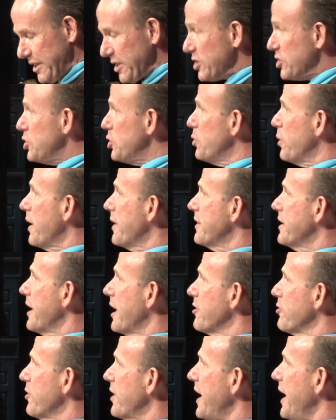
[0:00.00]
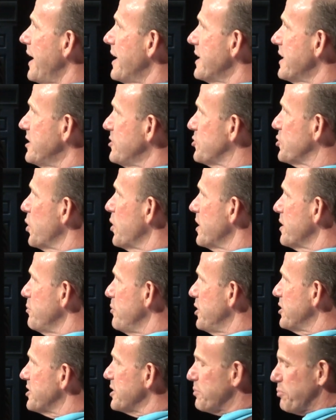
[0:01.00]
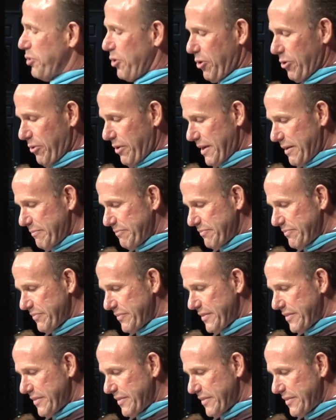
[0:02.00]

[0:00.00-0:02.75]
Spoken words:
You, on the other hand, can join a music program